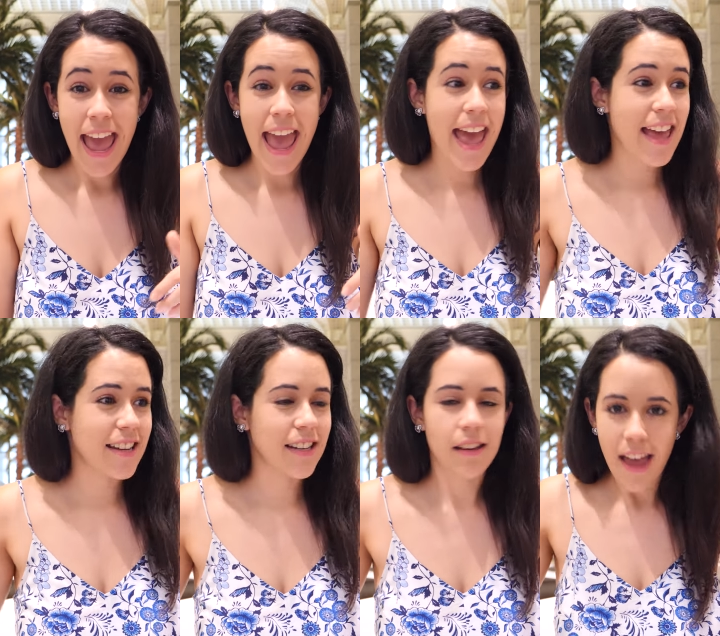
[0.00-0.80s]

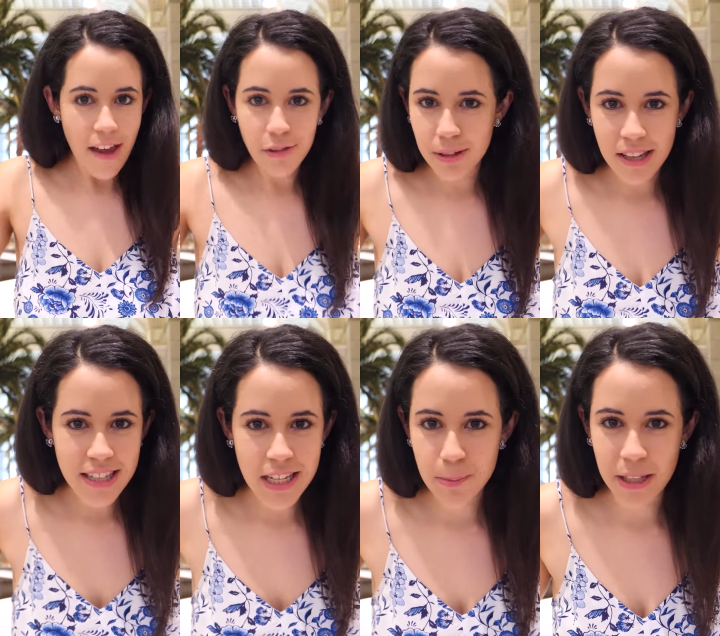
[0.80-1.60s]
and everyone
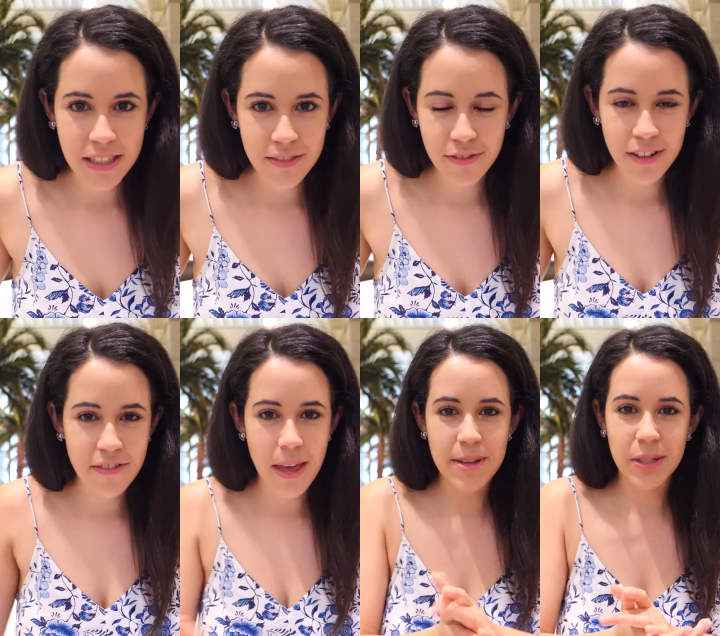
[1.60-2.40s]
else has plates in front
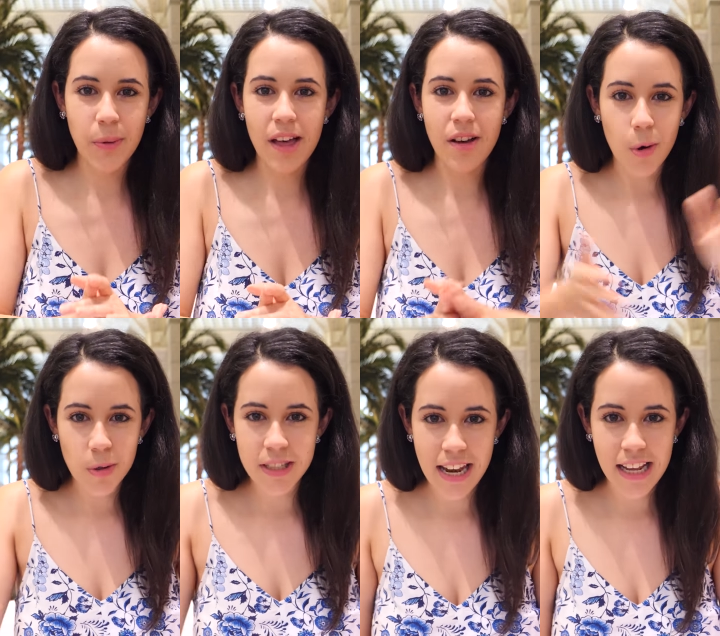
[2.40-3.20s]
of them as well, a
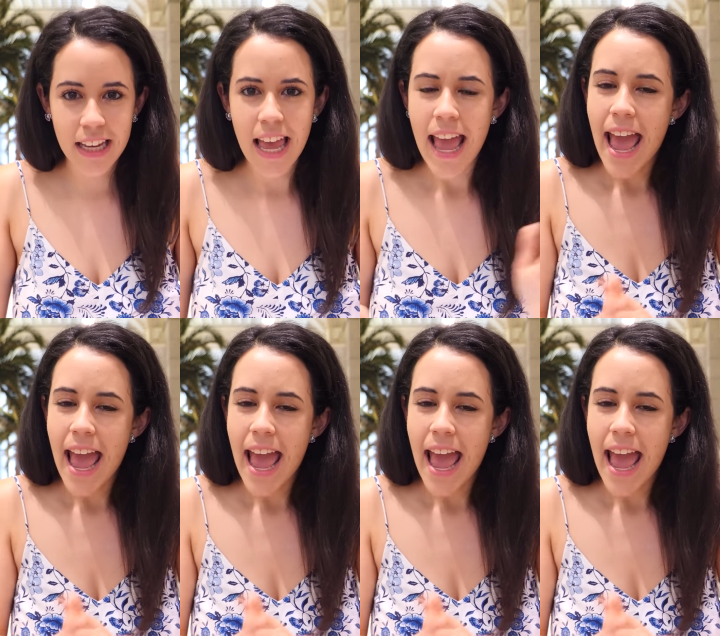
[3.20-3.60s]
whole setting,